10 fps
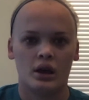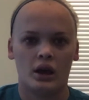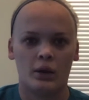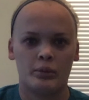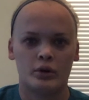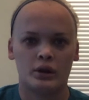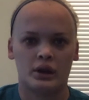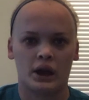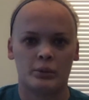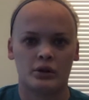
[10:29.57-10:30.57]
hypo and
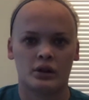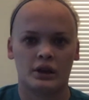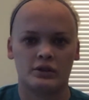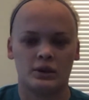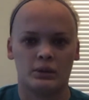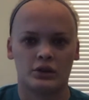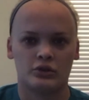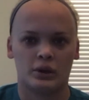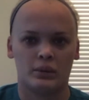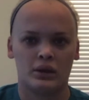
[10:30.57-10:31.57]
hyperglycemic
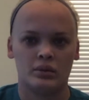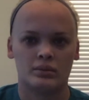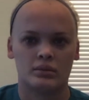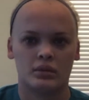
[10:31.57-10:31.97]
treatment,